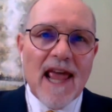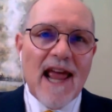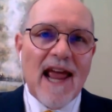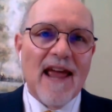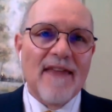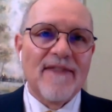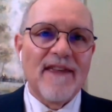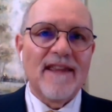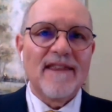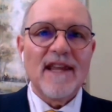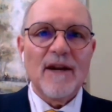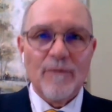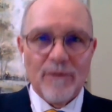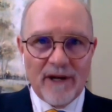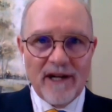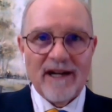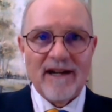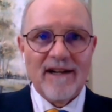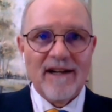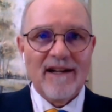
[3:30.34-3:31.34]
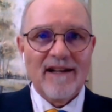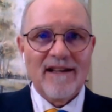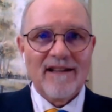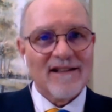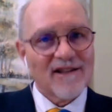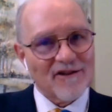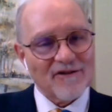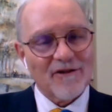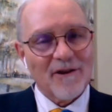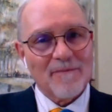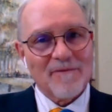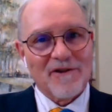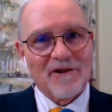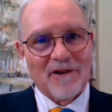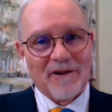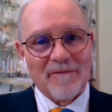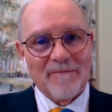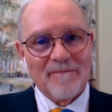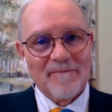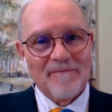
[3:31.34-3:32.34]
And then they read the
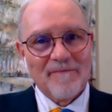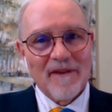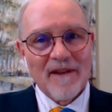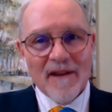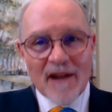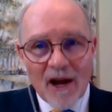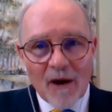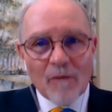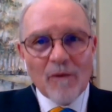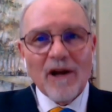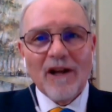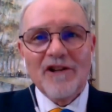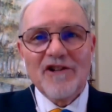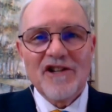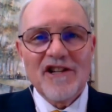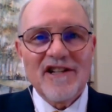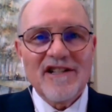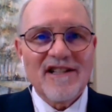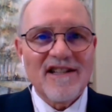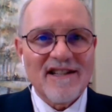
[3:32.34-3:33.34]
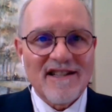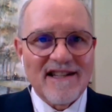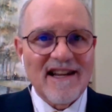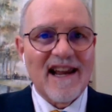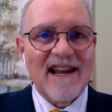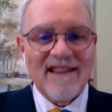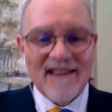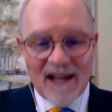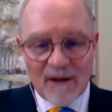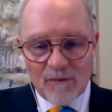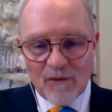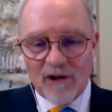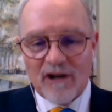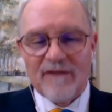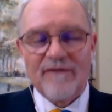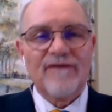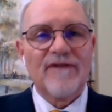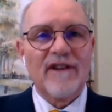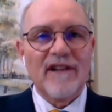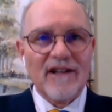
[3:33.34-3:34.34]
scripture. Well, in Jesus' day, they would
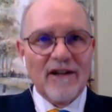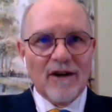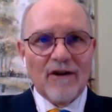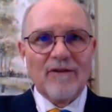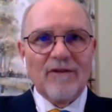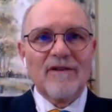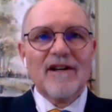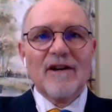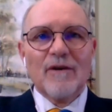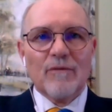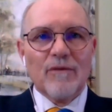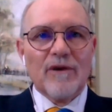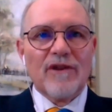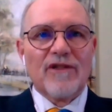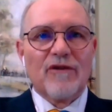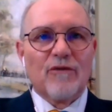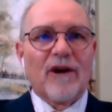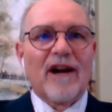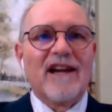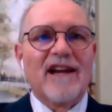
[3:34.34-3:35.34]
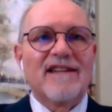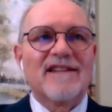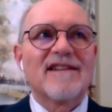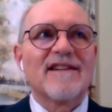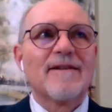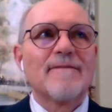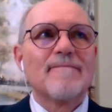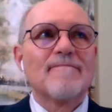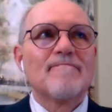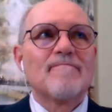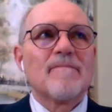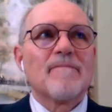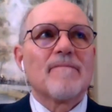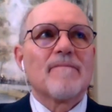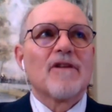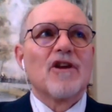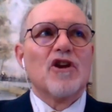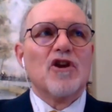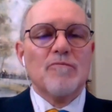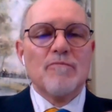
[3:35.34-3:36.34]
have, you know, with great
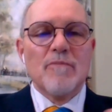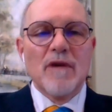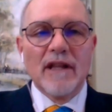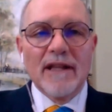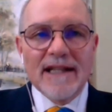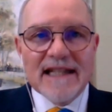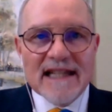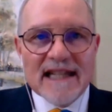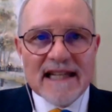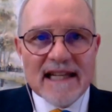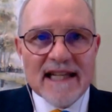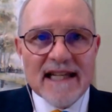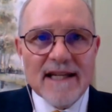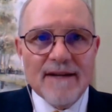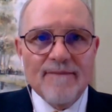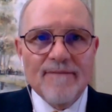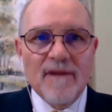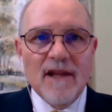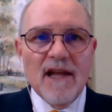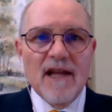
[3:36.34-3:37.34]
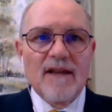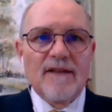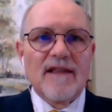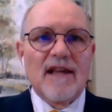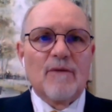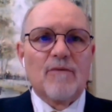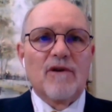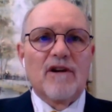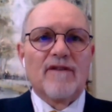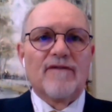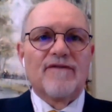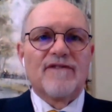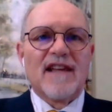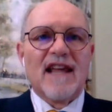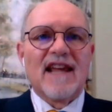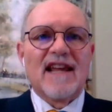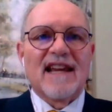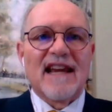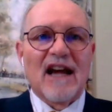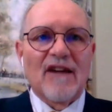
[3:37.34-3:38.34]
humility, they would have
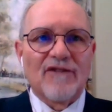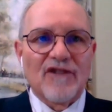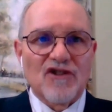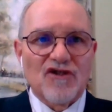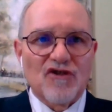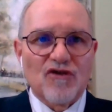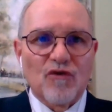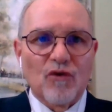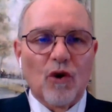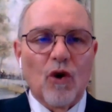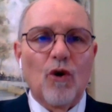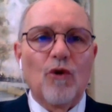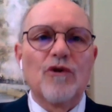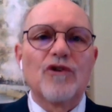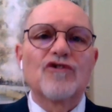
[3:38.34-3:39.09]
taken out the scroll.